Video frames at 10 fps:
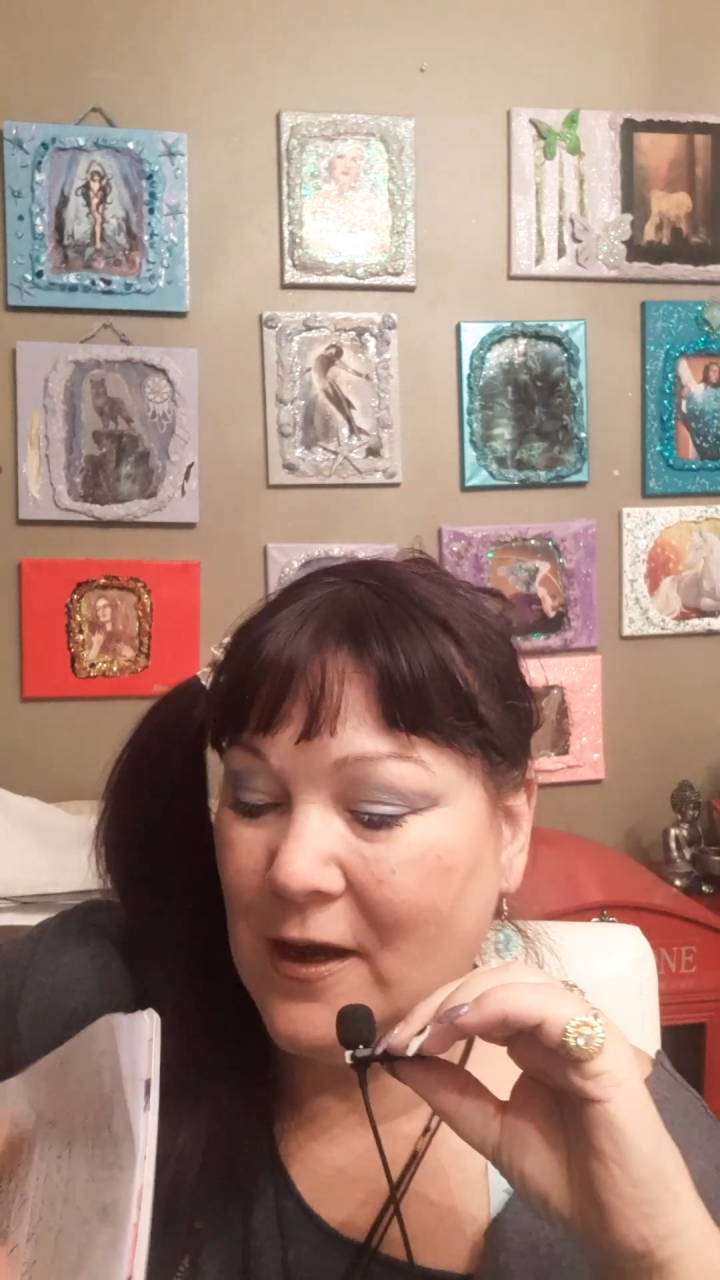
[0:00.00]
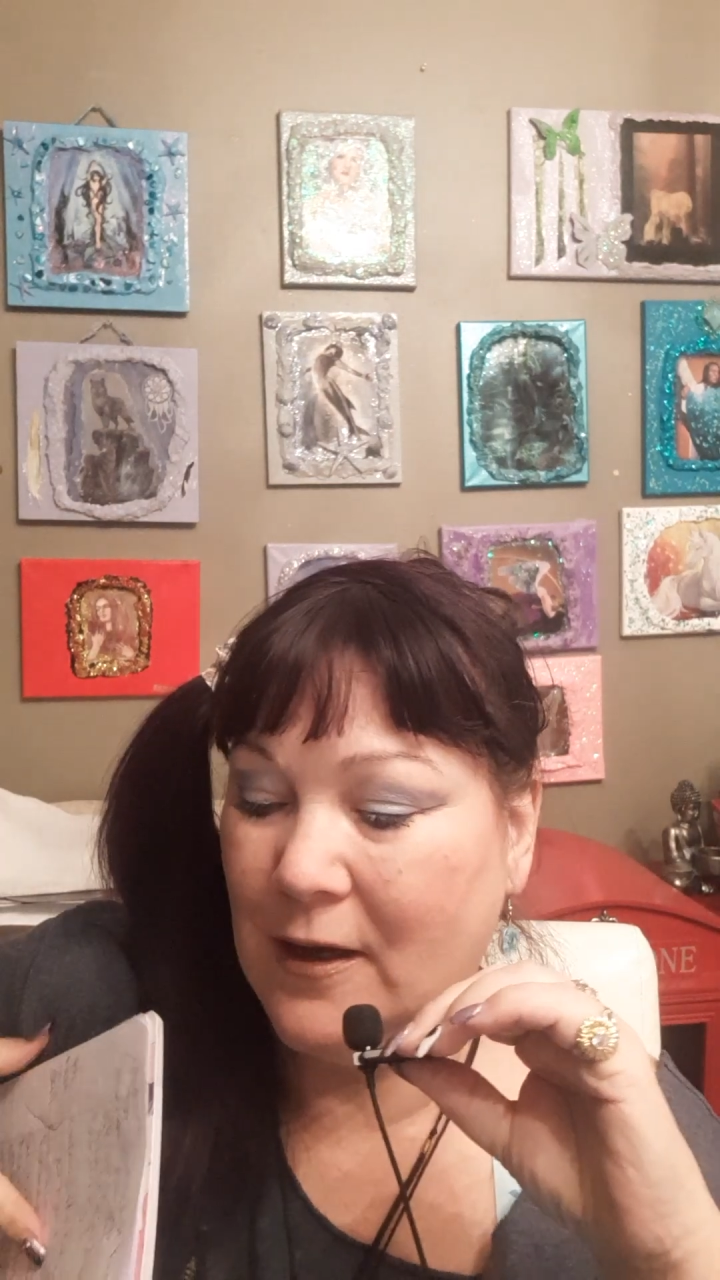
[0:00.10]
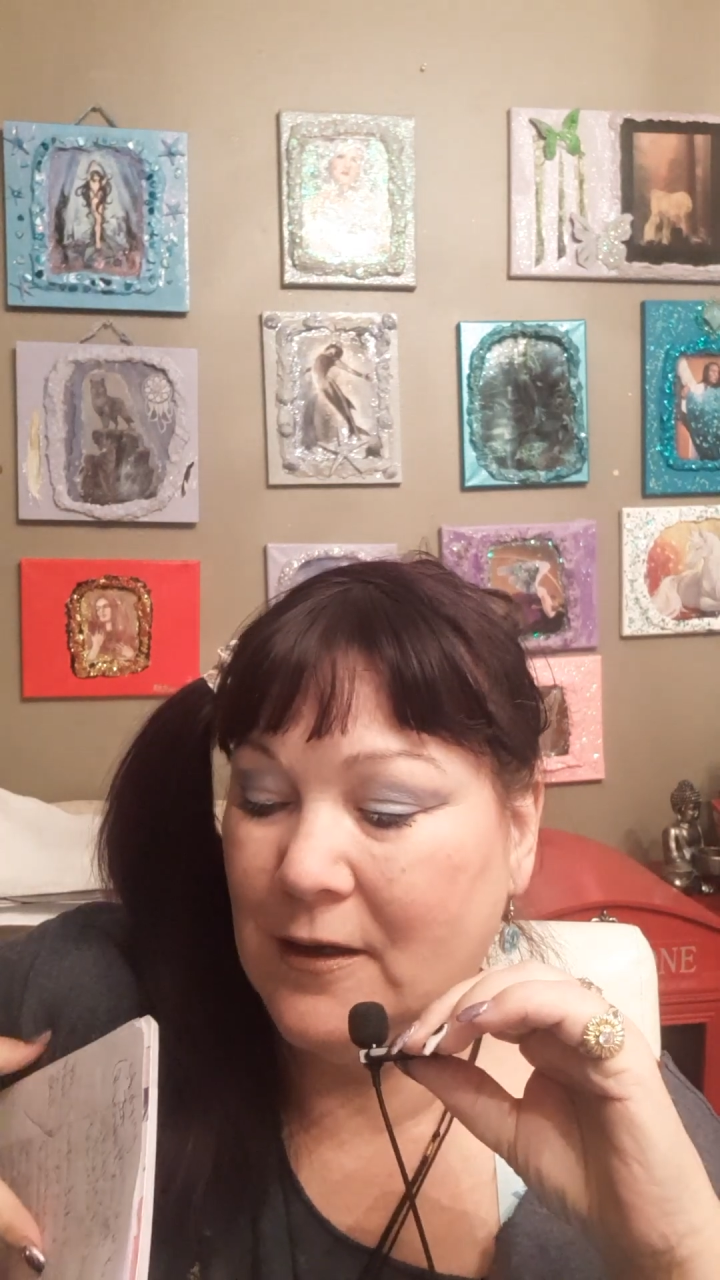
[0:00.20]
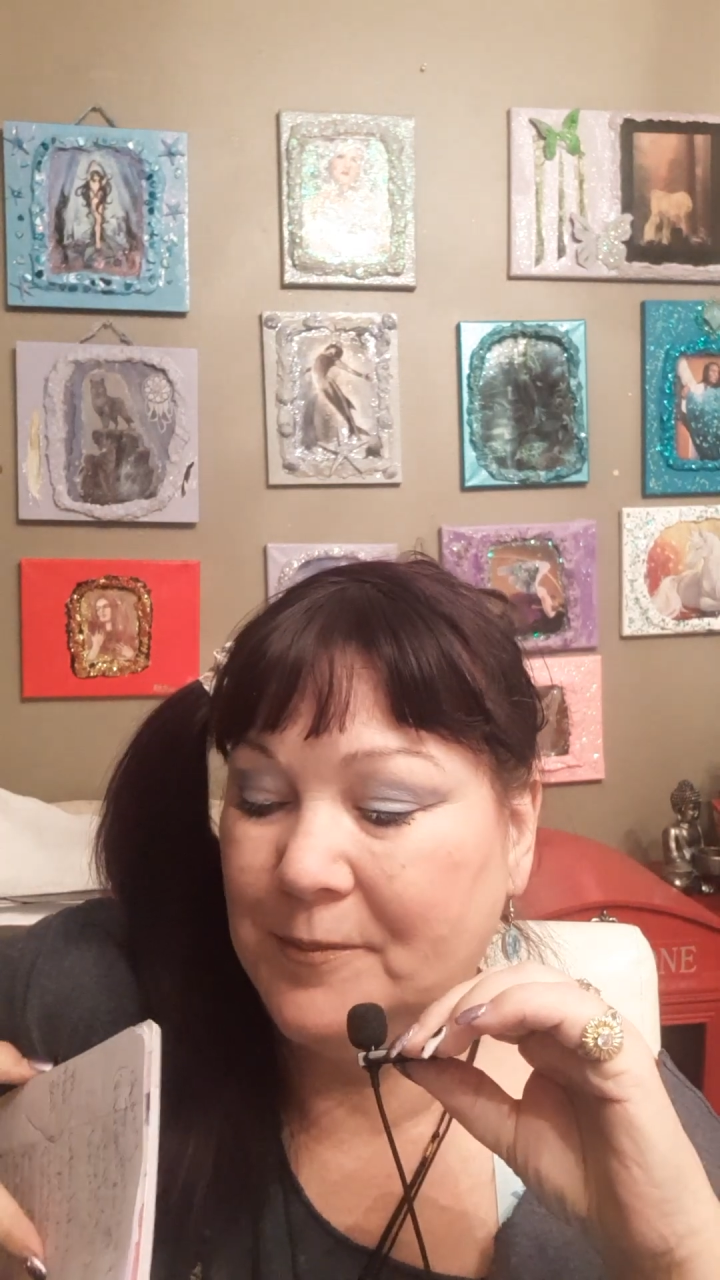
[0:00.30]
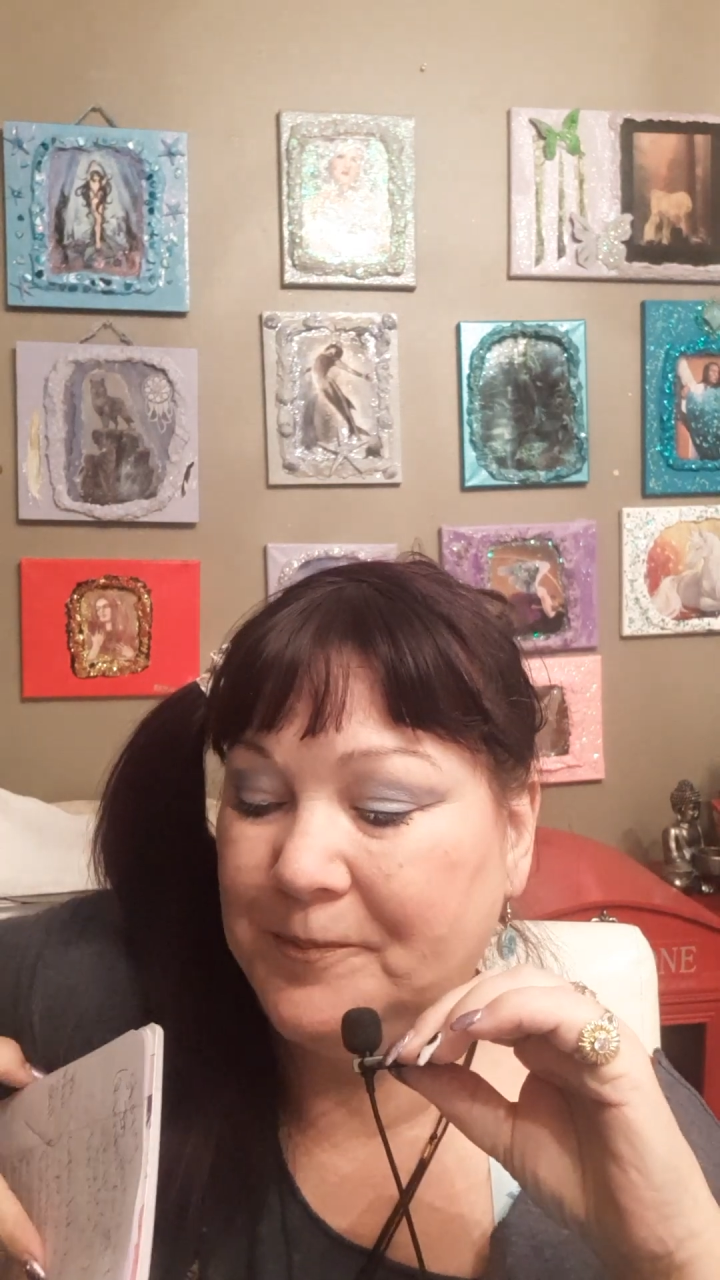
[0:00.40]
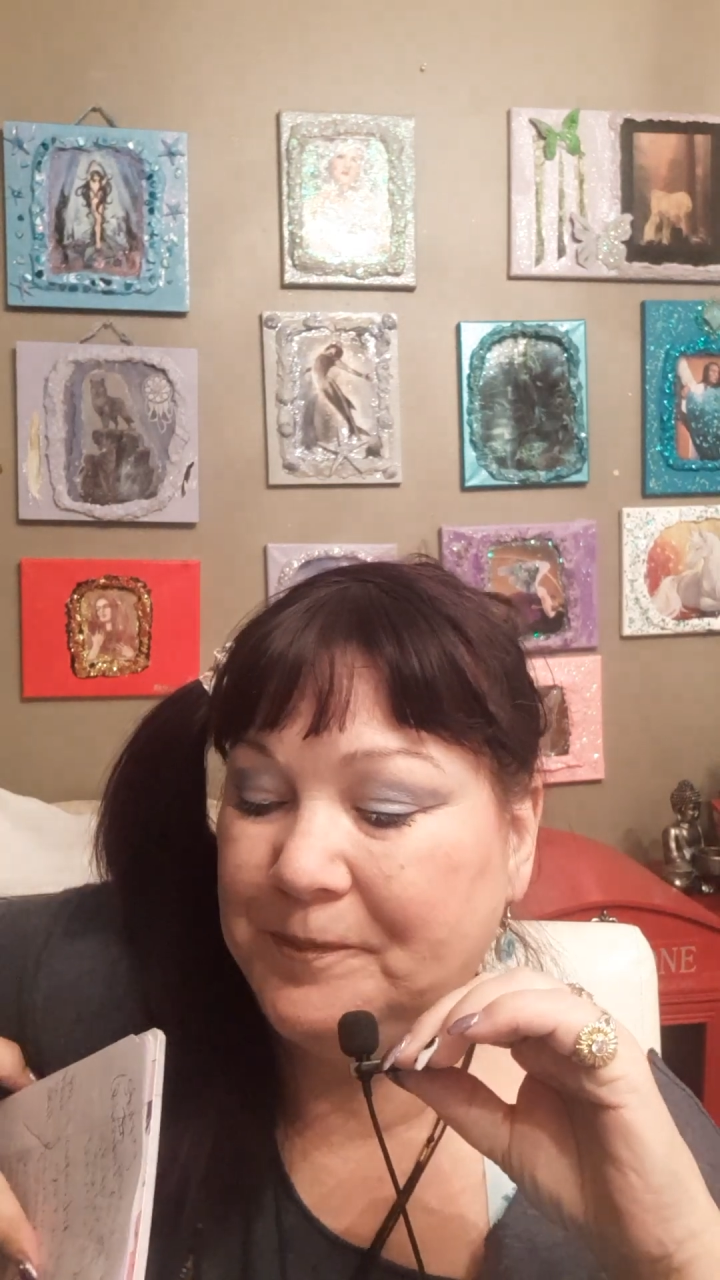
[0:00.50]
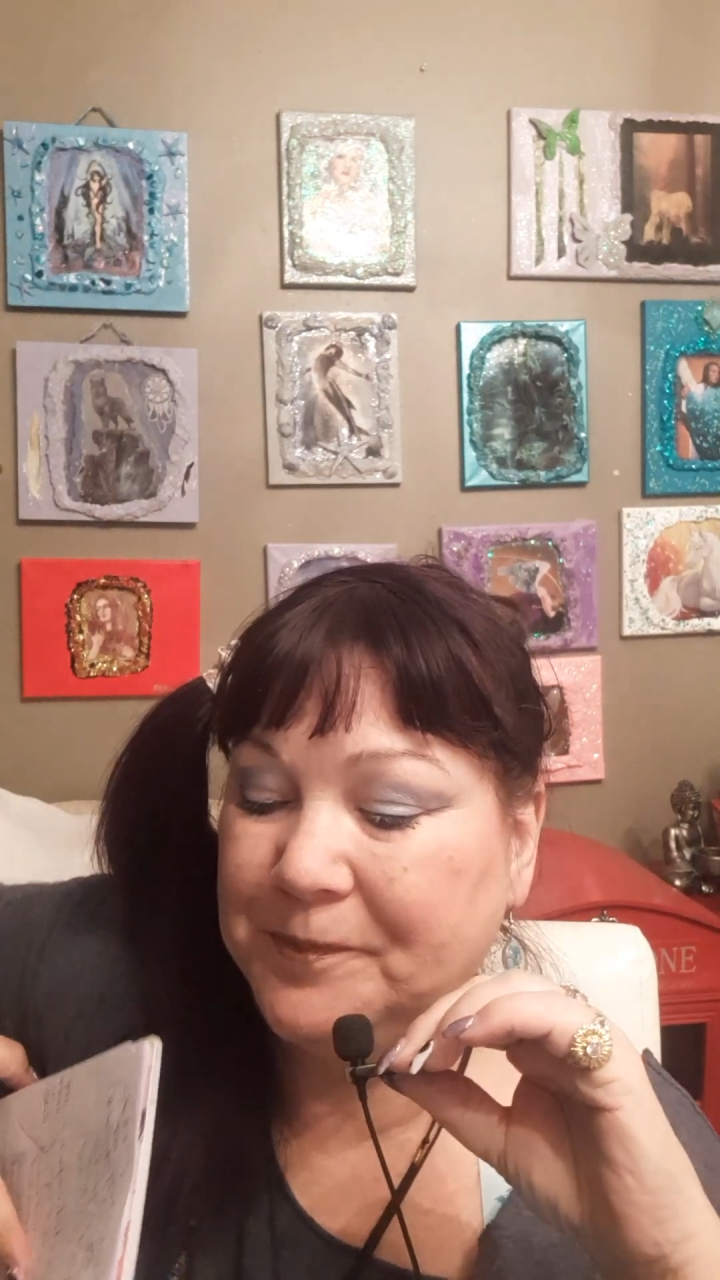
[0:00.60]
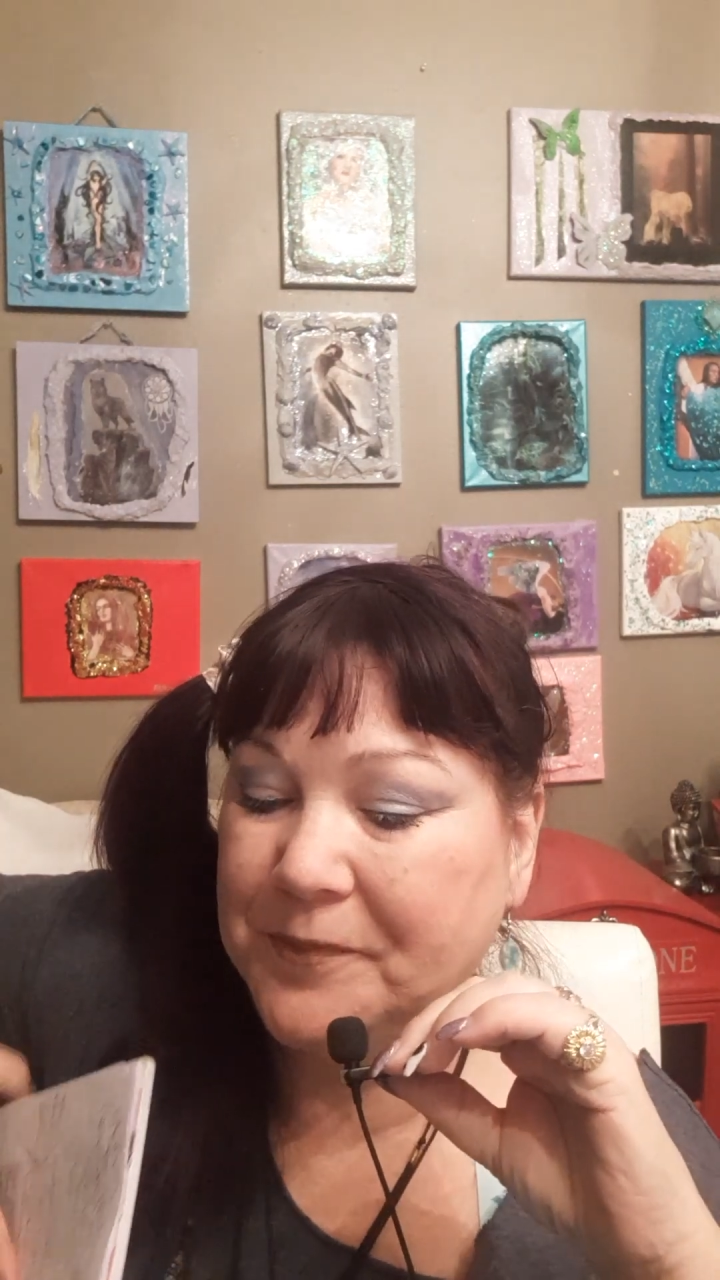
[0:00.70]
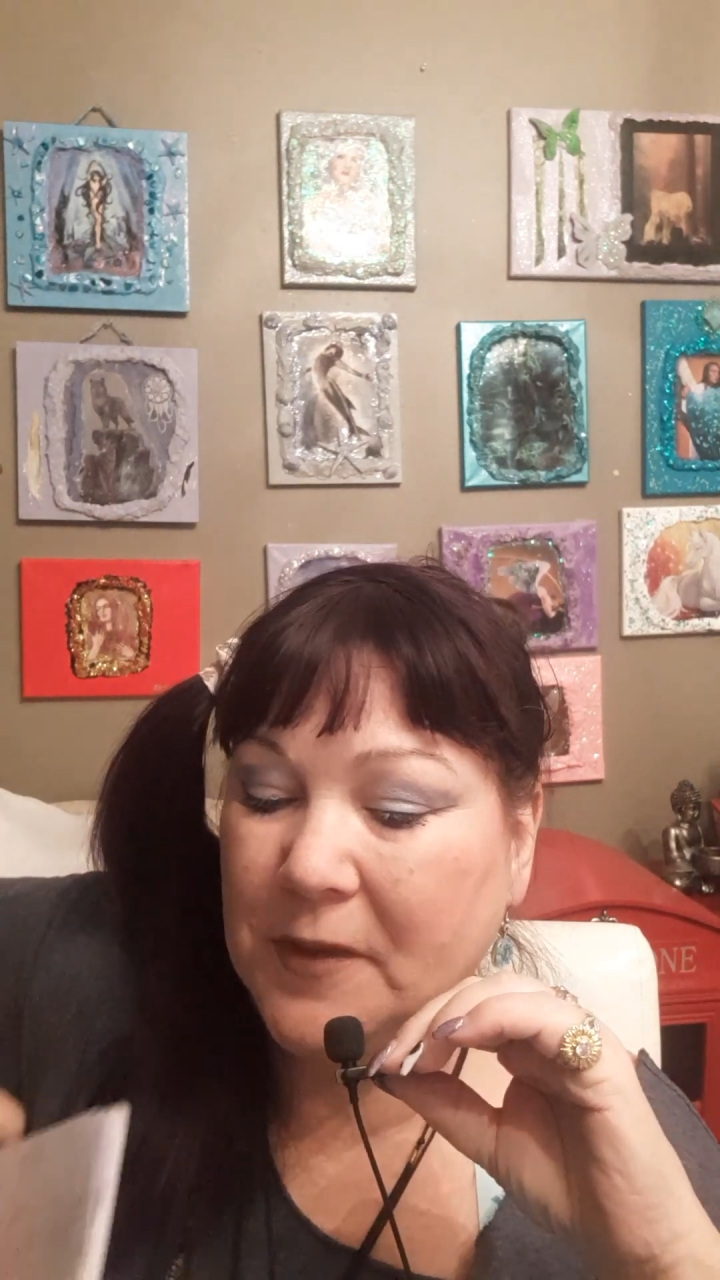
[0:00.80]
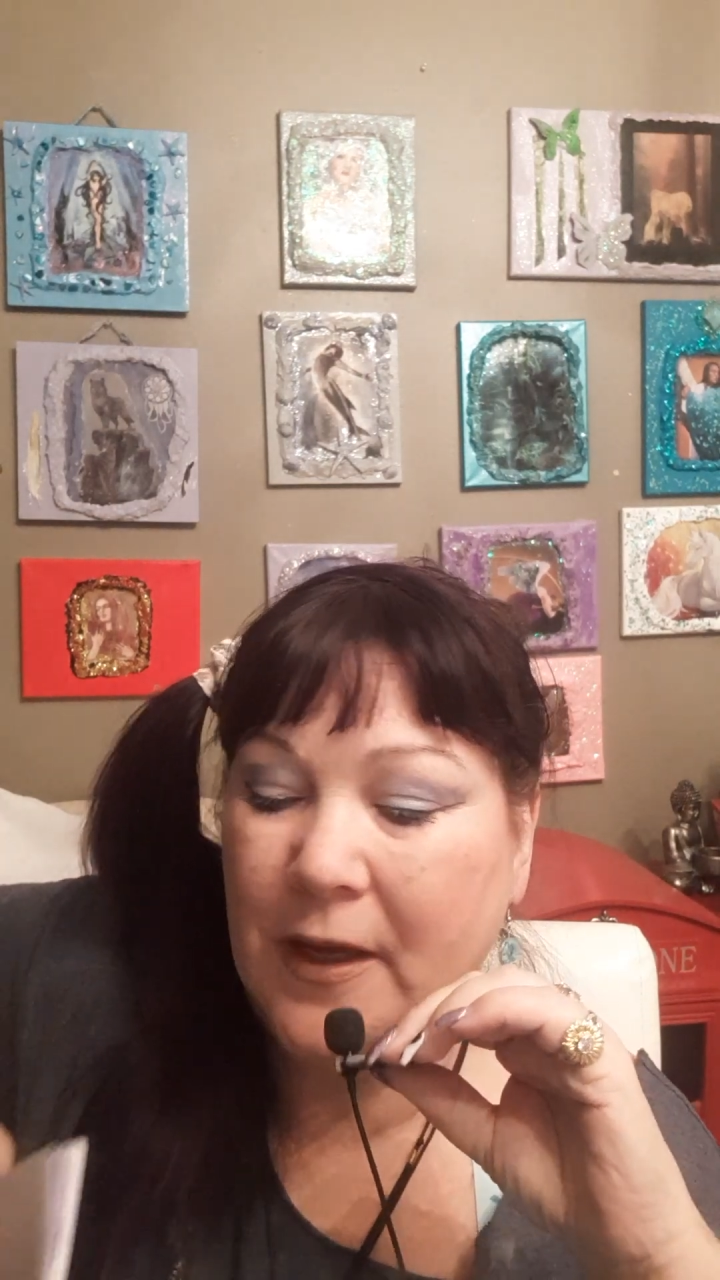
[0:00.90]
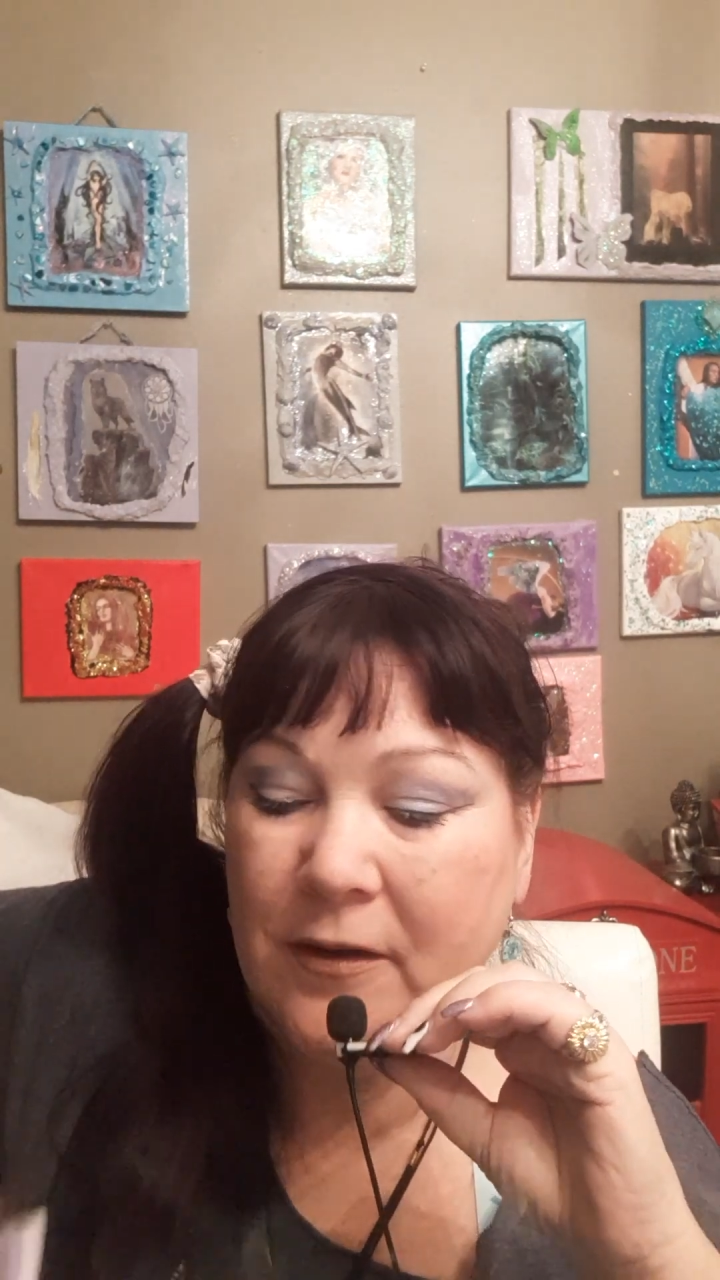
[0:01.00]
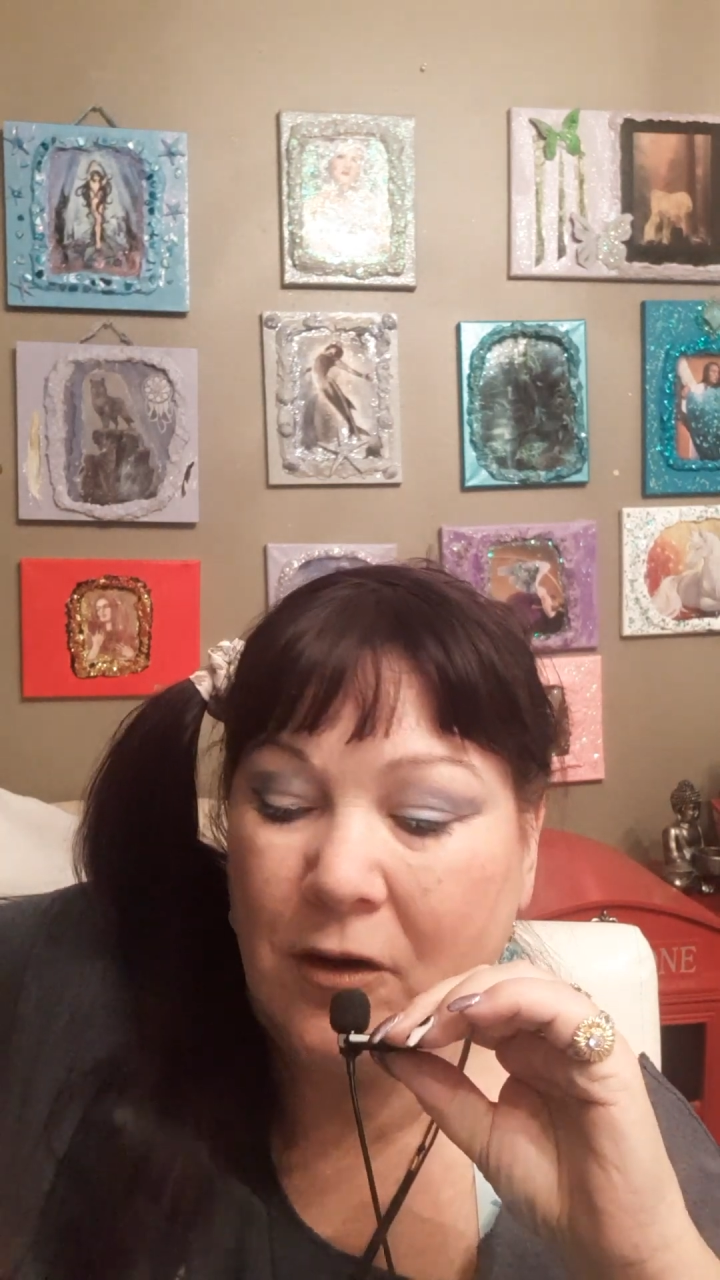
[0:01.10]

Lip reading: And